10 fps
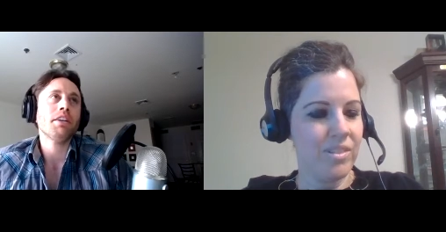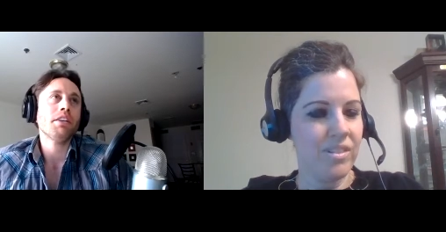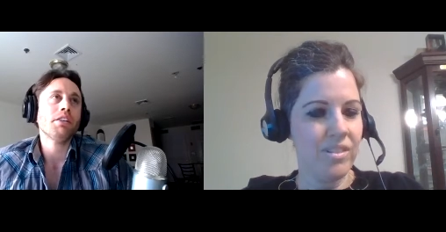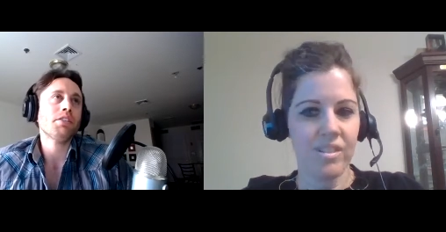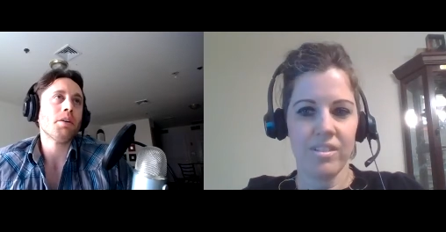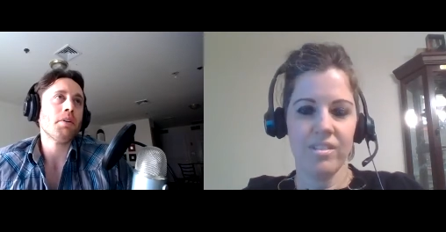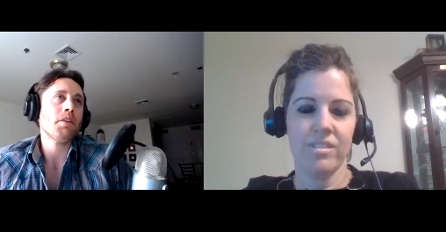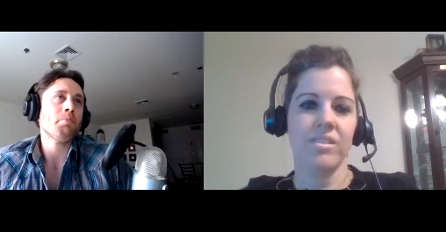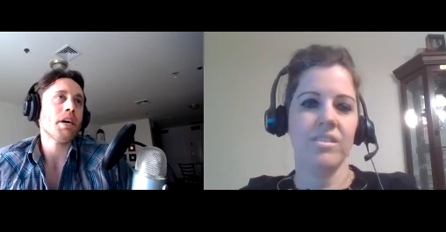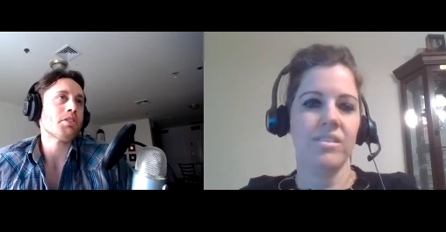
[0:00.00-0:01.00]
Speaker 1: some of
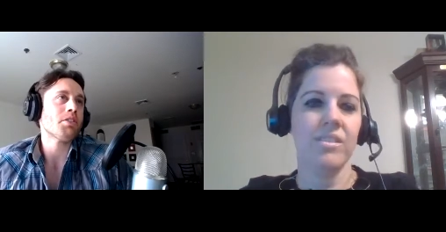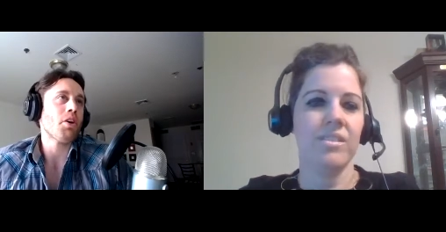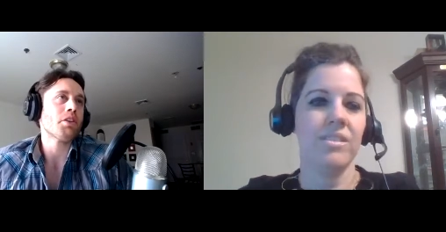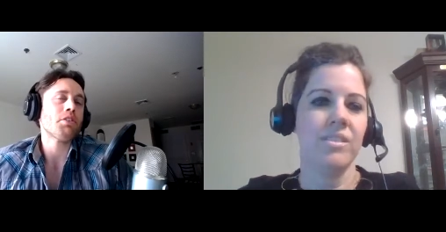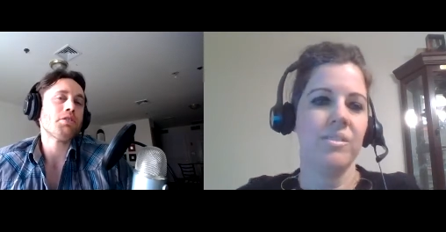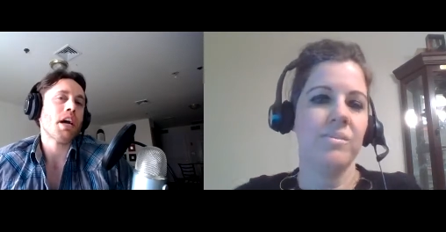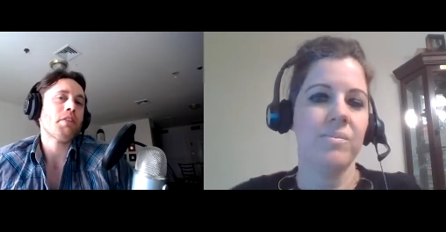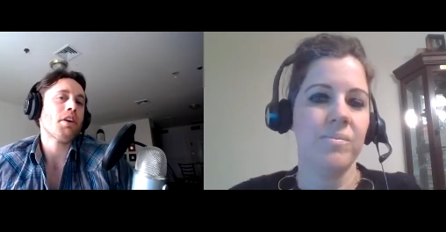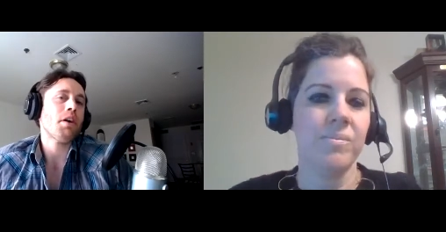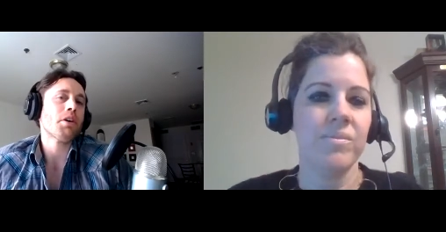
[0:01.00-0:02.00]
the best articles
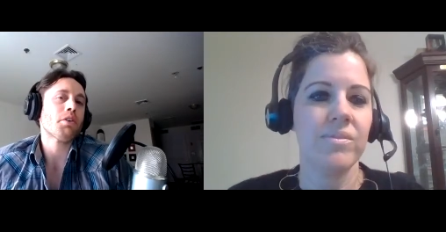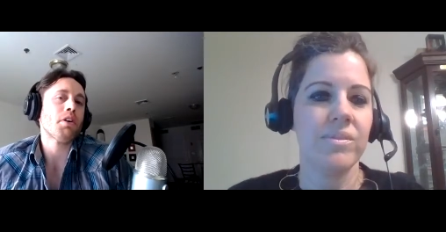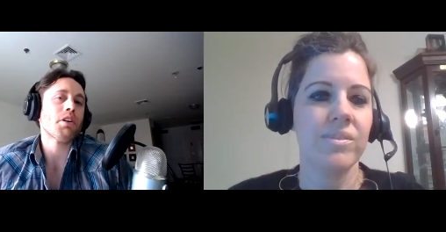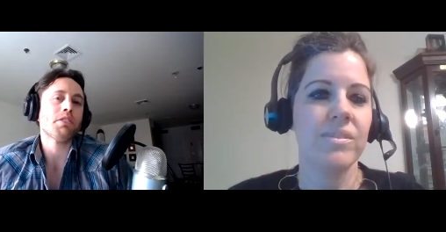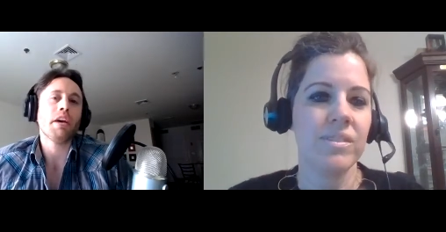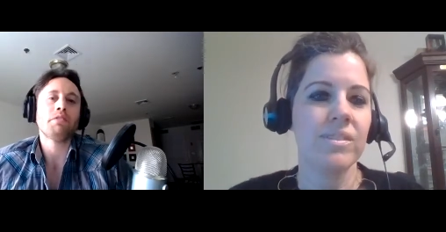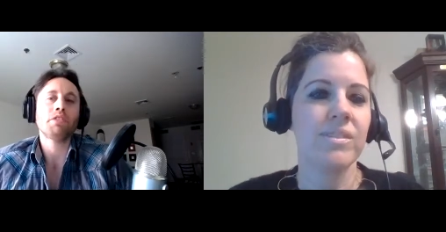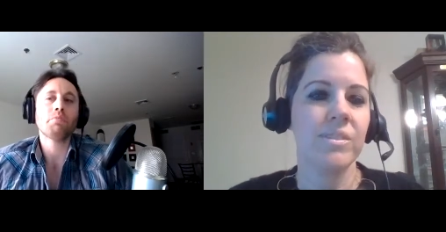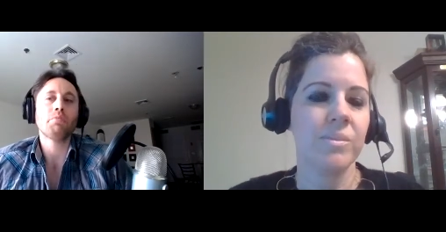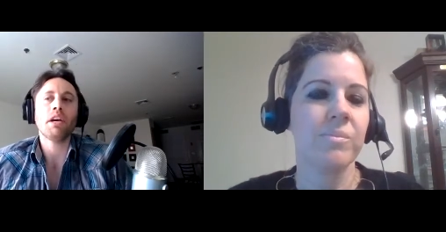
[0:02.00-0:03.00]
I've come across have
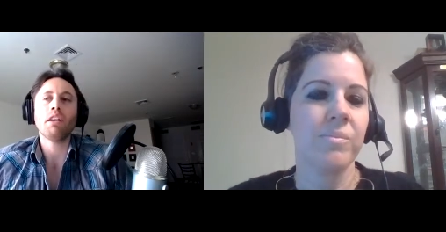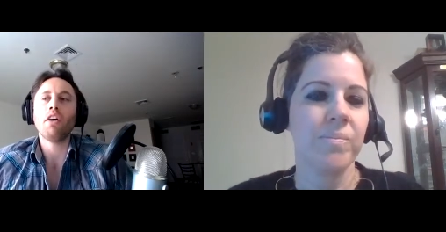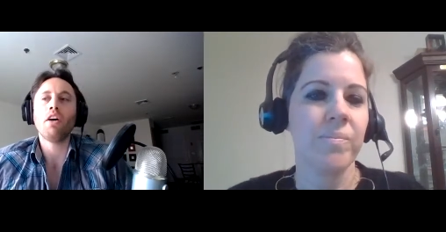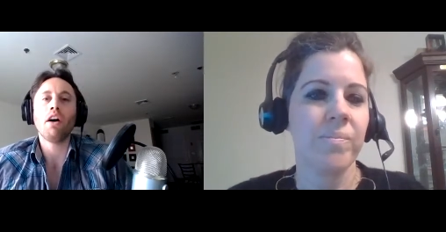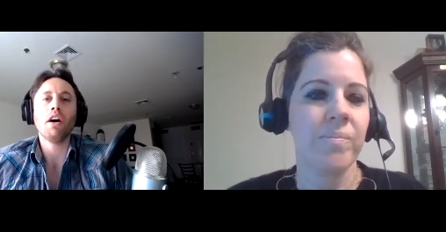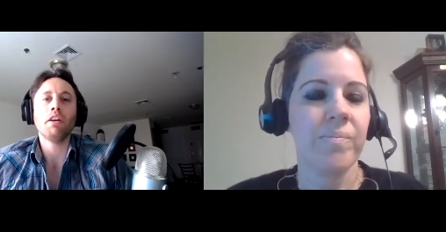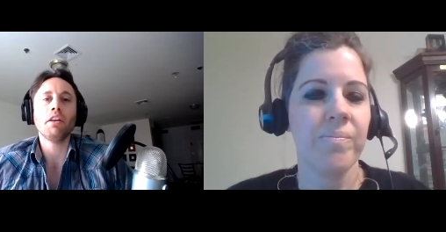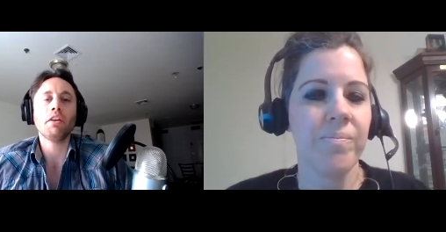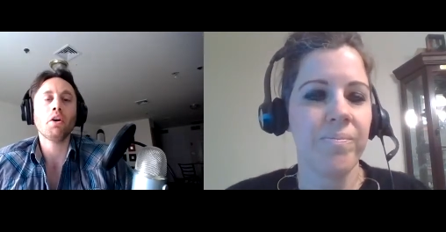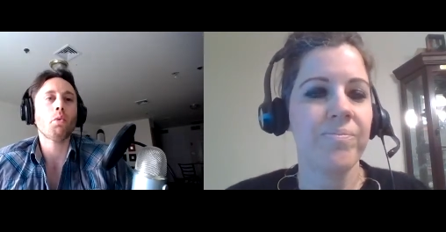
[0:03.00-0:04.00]
just been on,
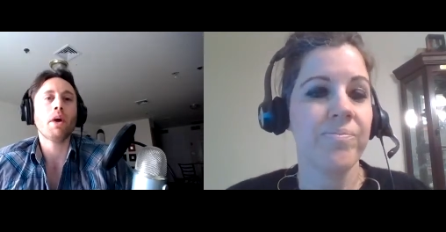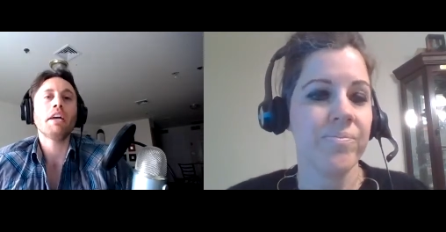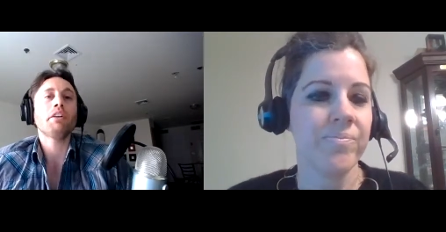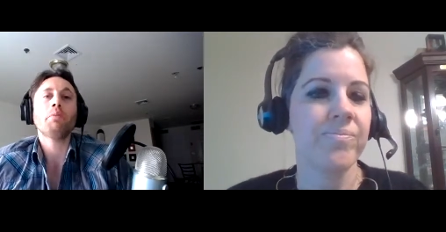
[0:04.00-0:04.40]
you know, random